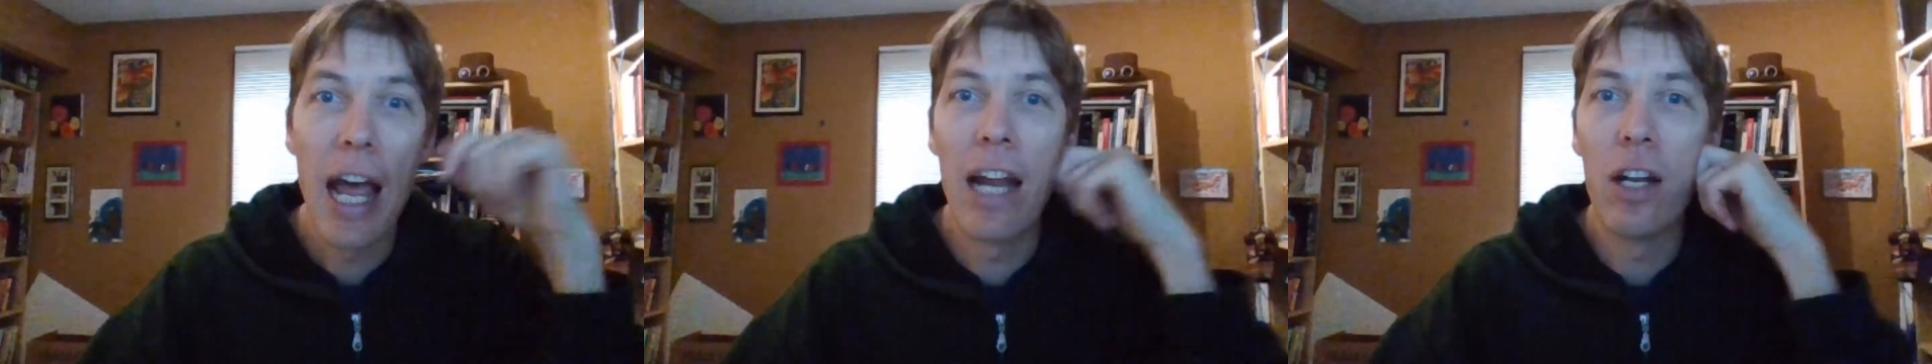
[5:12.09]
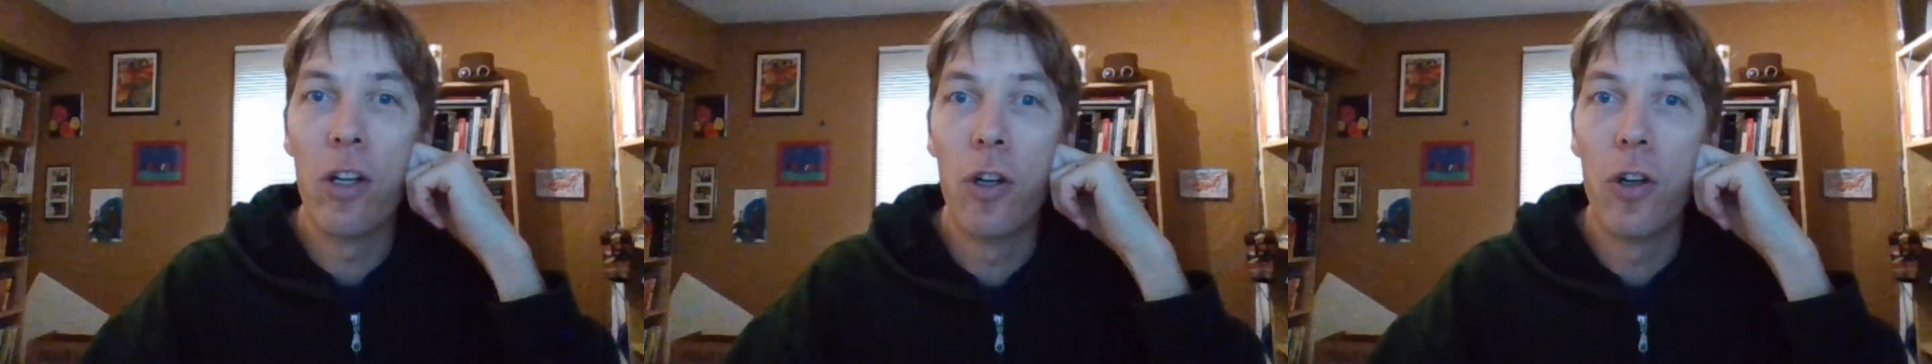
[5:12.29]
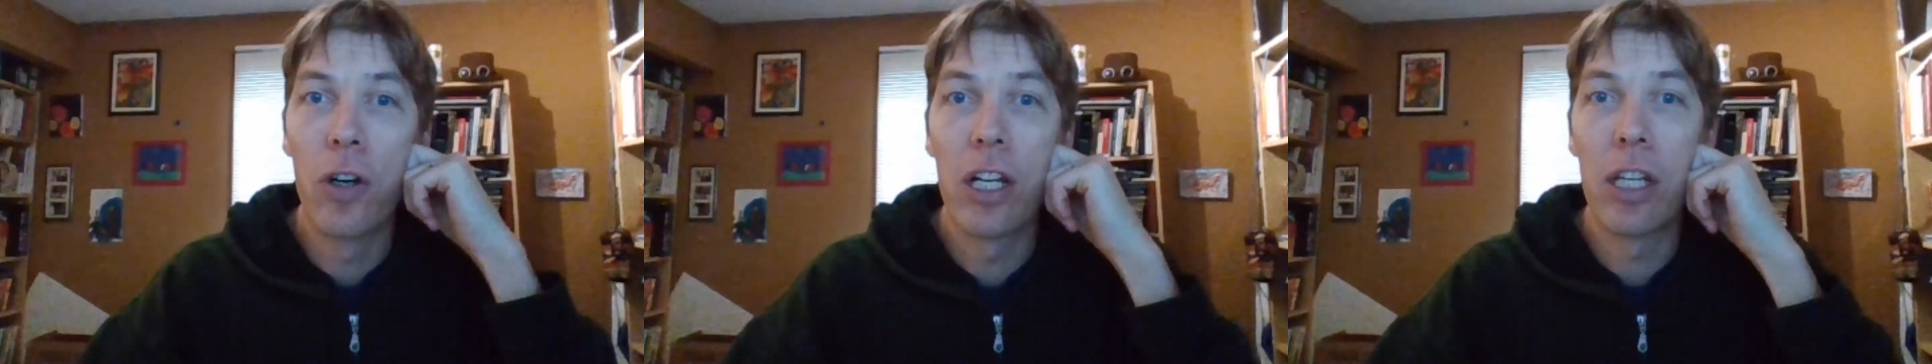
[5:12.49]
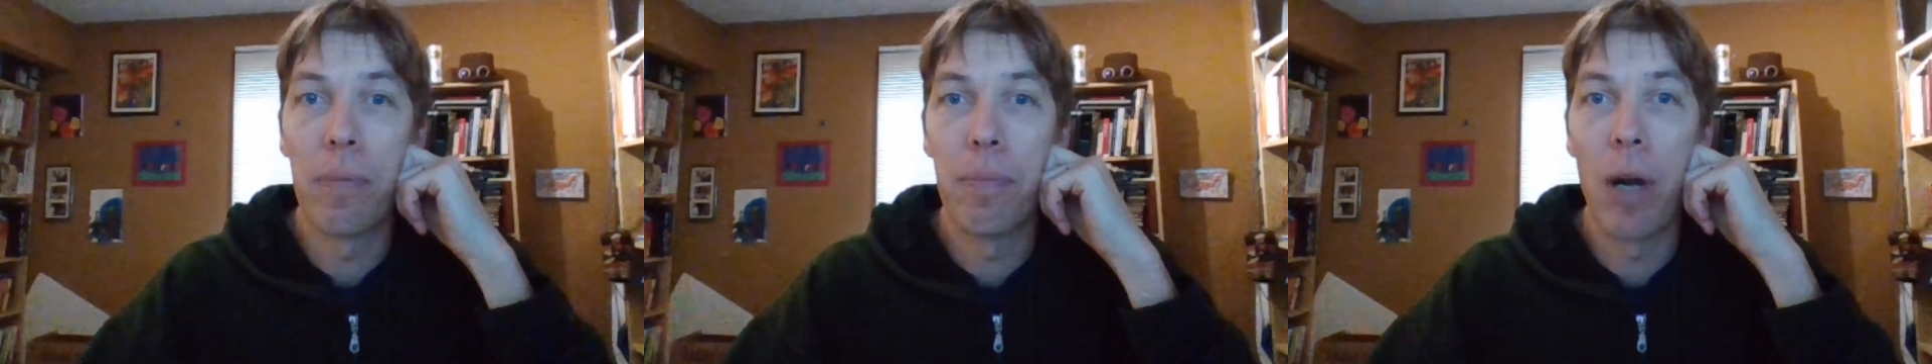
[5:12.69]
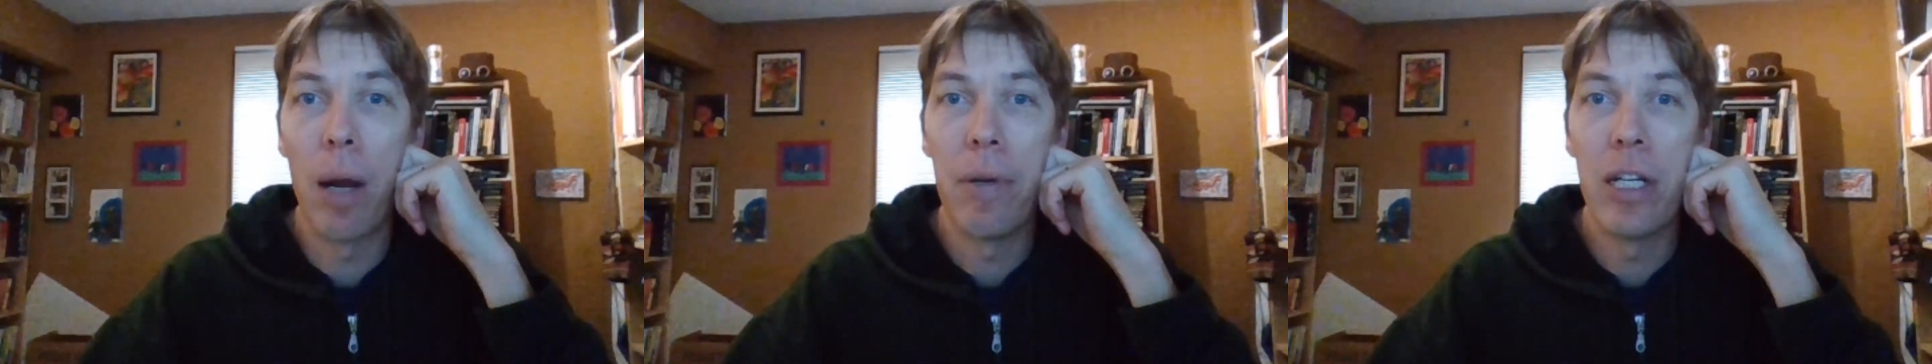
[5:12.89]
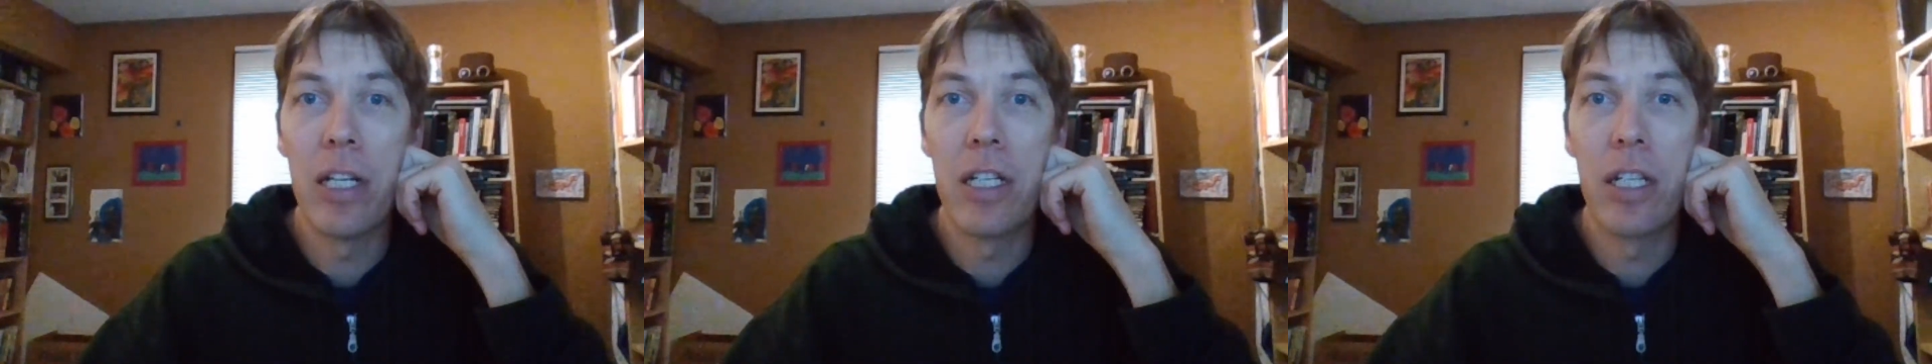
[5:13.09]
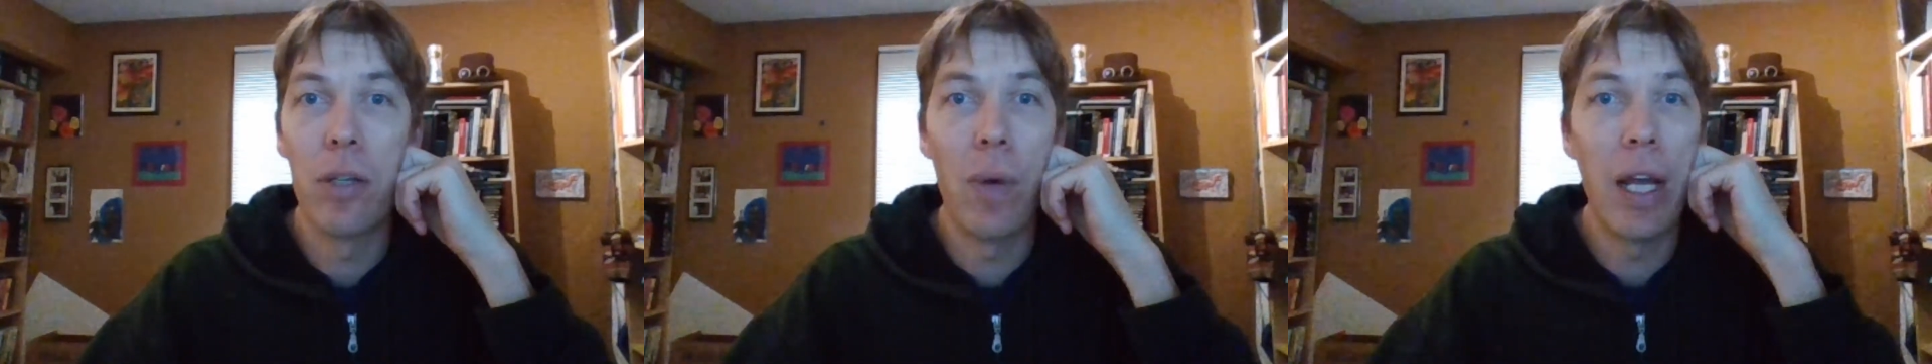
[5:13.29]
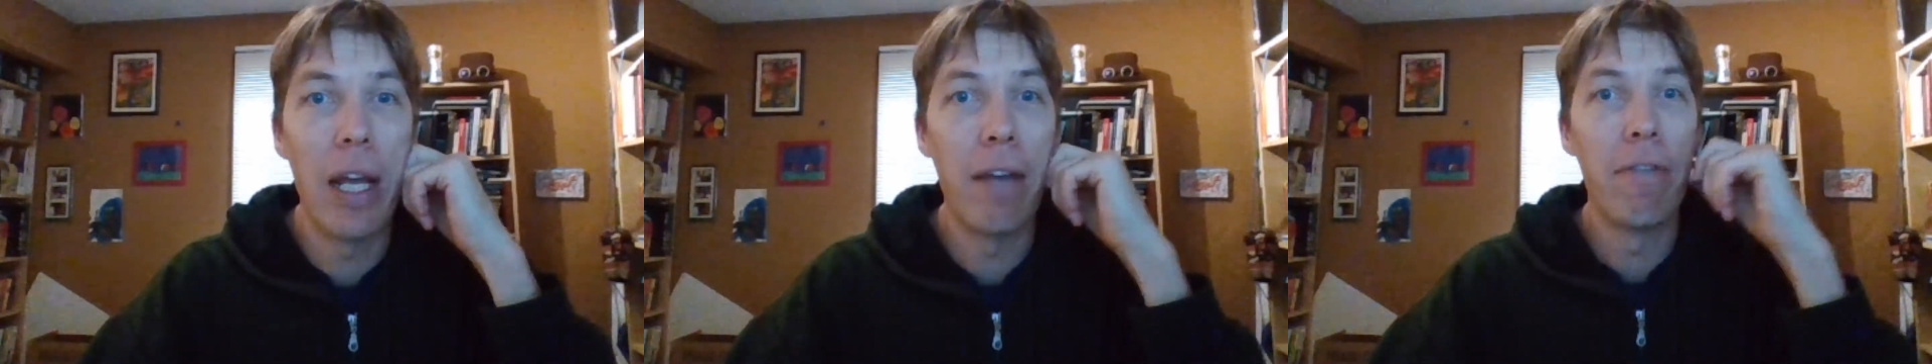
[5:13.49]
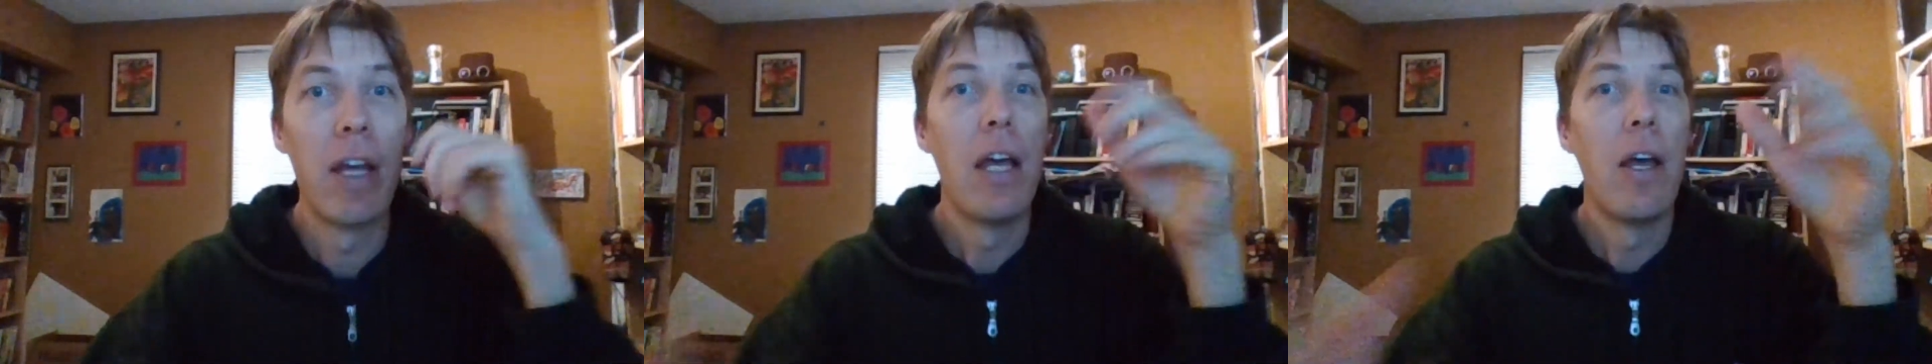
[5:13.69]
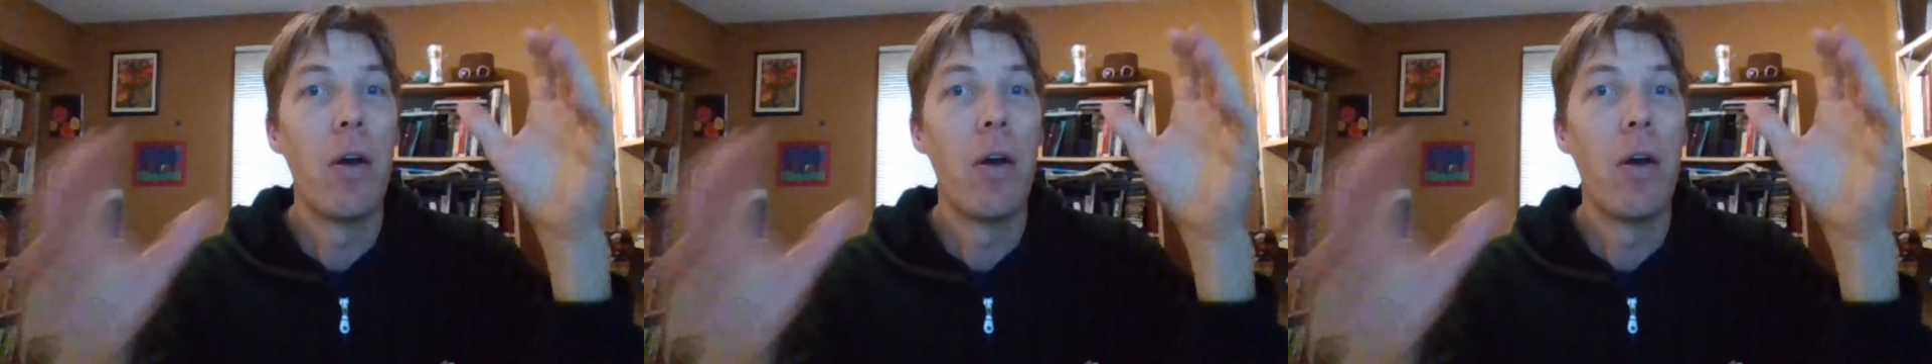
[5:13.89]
and look at the properties of the wave.